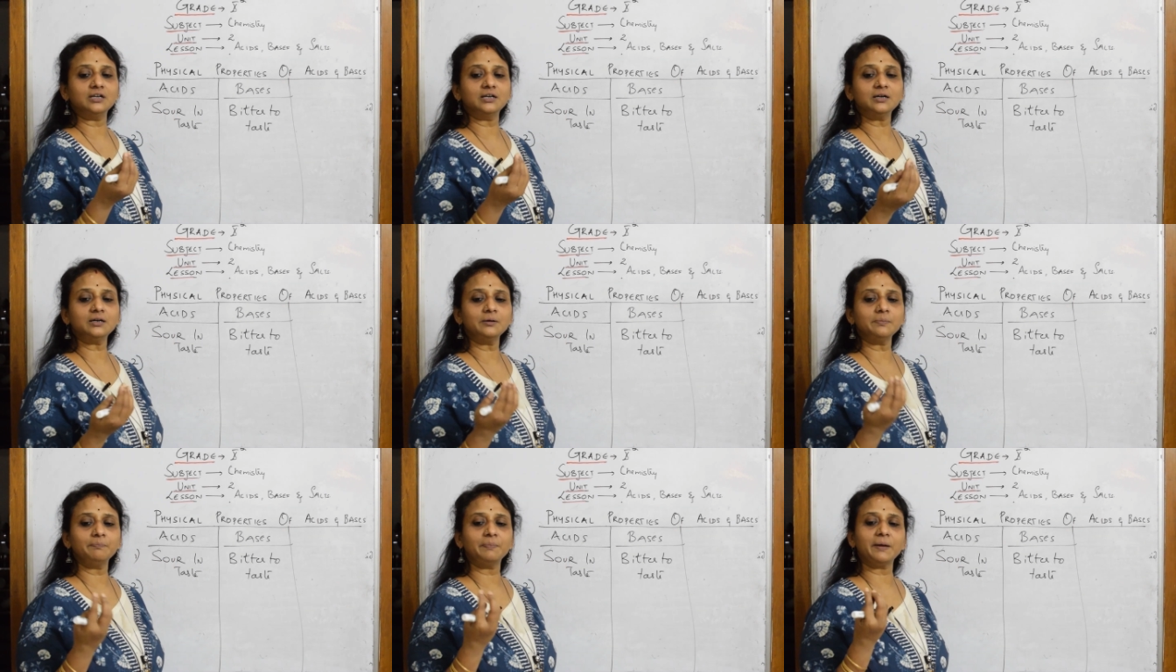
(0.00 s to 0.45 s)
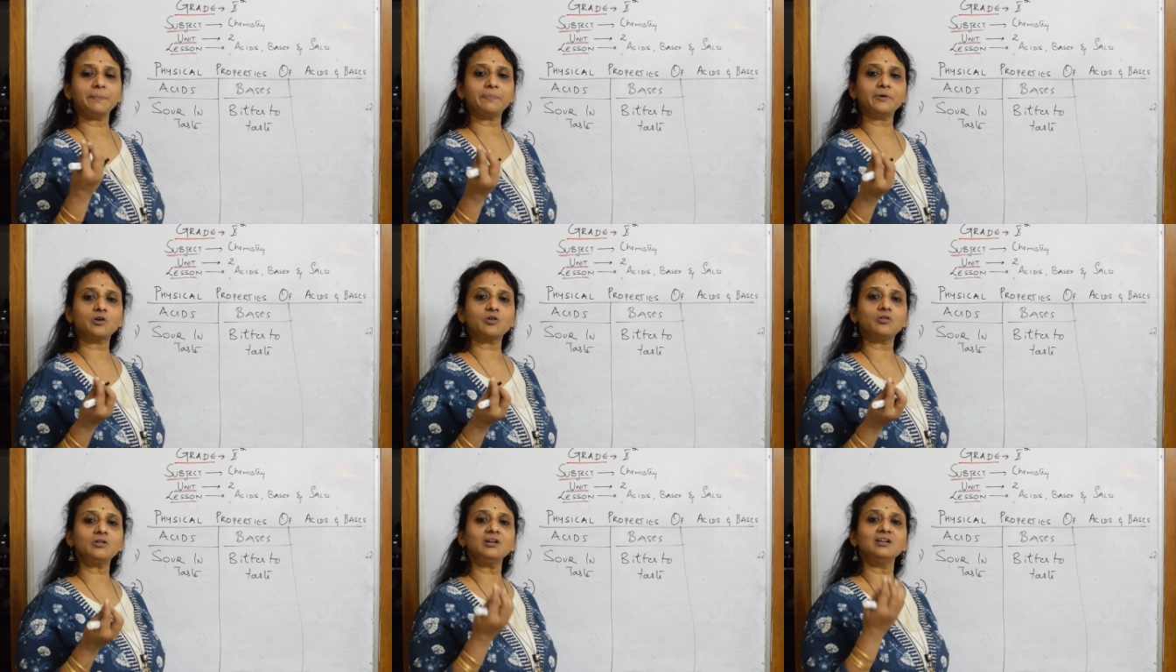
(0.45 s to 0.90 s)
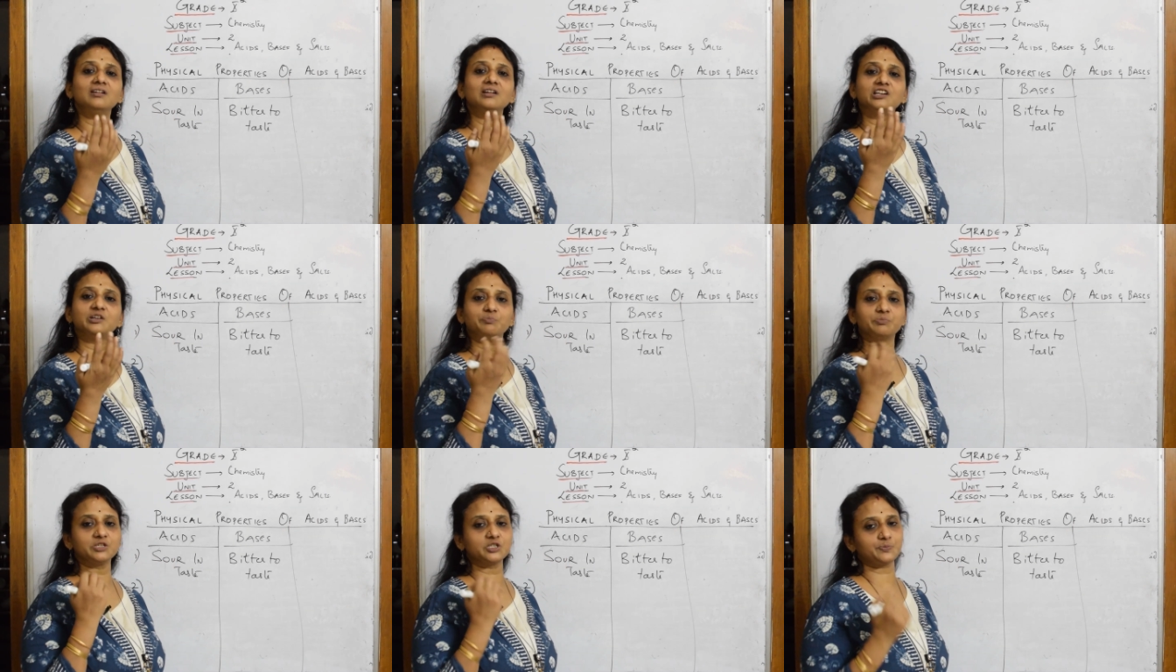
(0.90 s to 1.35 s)
a paper called
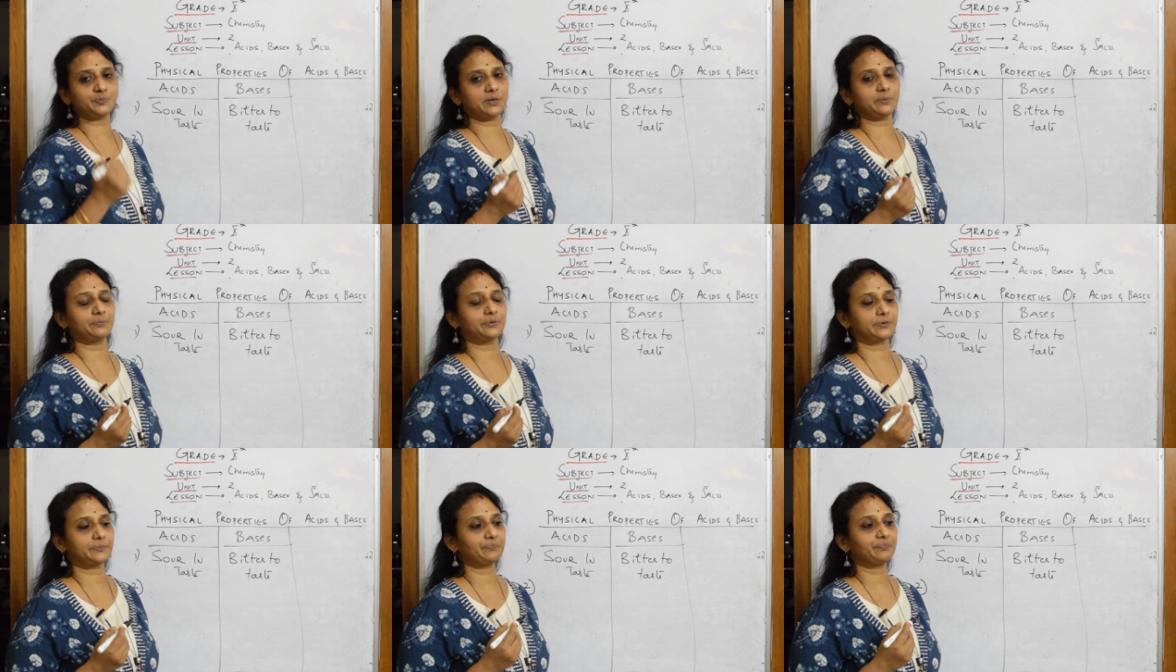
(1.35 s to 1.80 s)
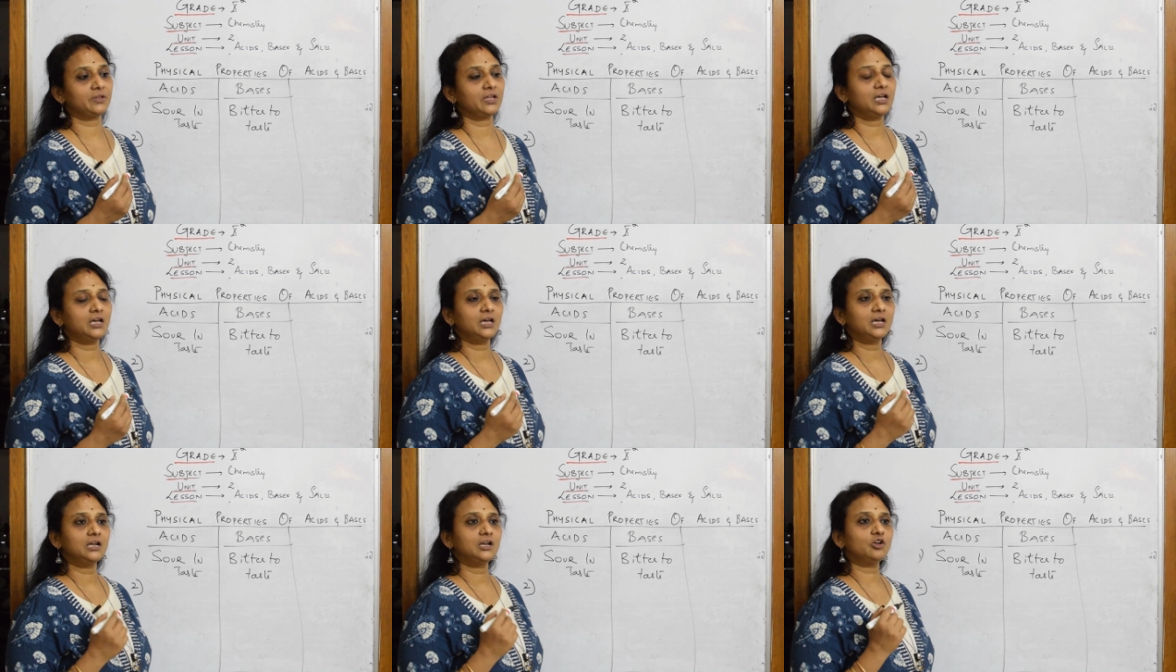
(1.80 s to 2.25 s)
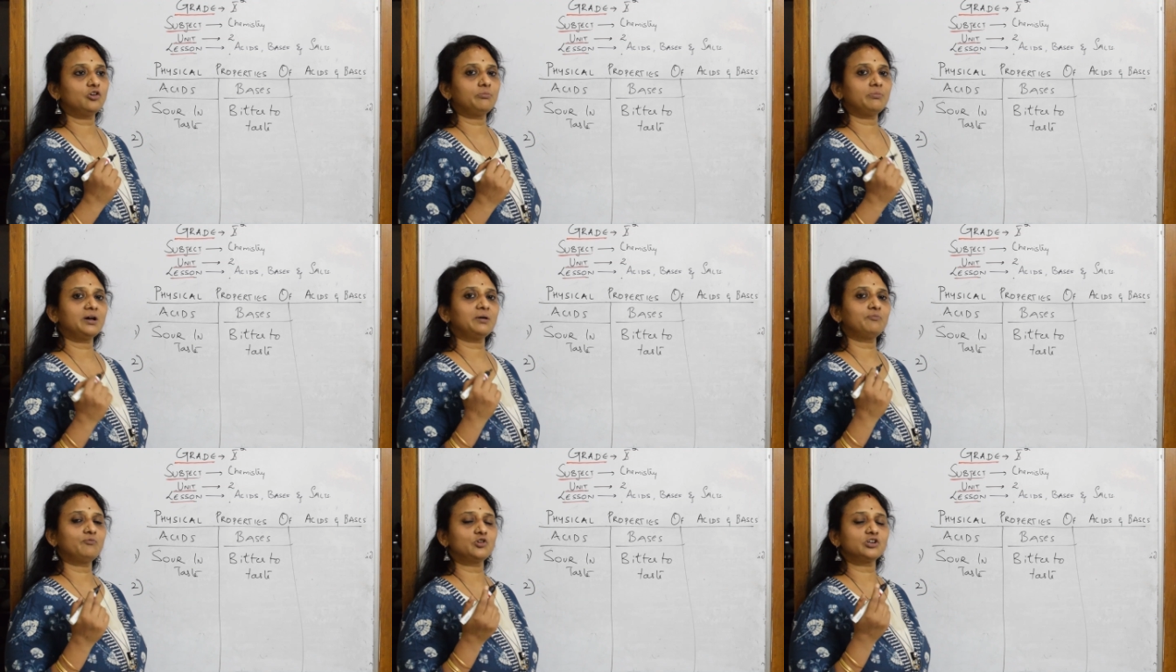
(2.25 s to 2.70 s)
litmus paper. Now,
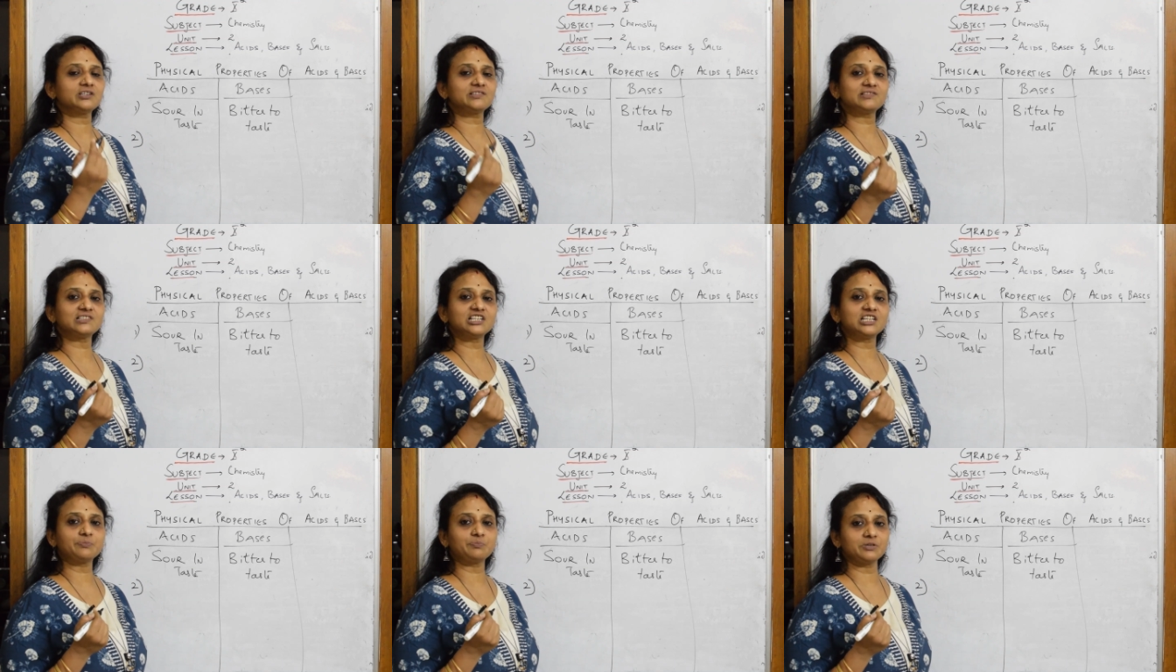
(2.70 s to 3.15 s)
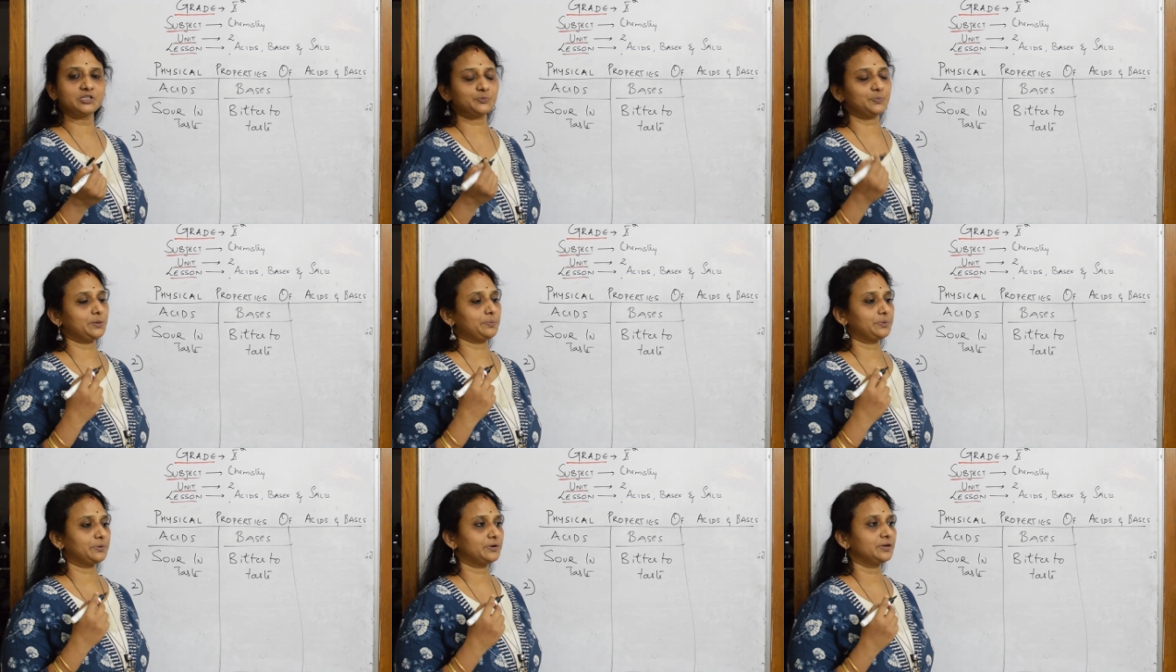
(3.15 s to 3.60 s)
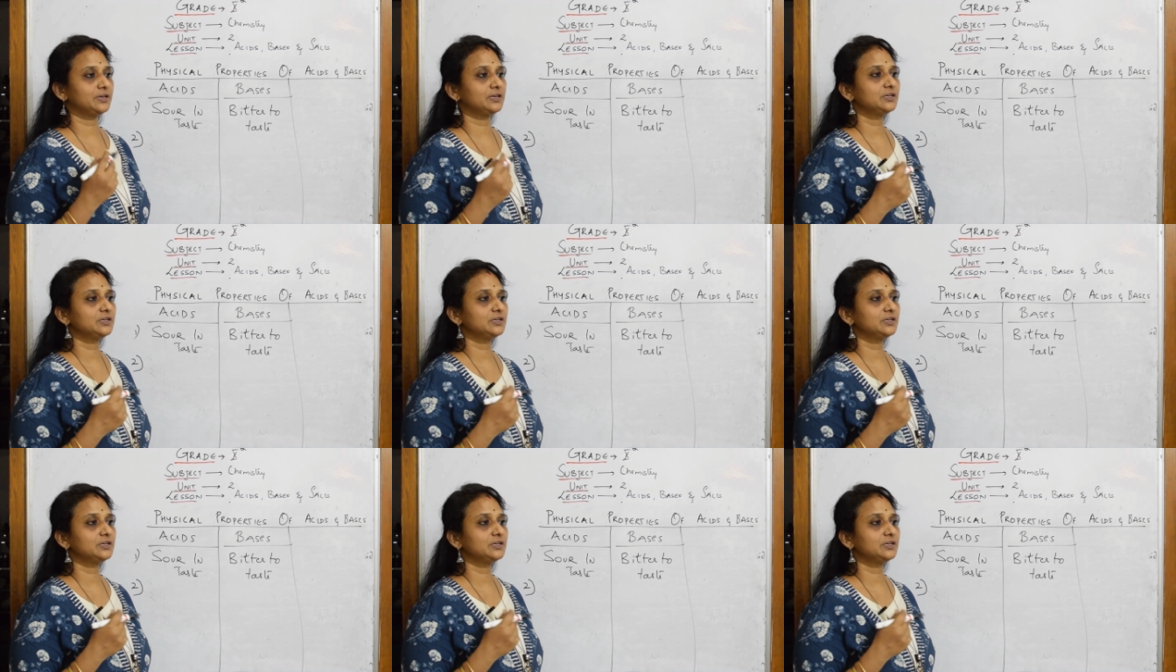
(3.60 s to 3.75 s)
ma'am, what is litmus paper?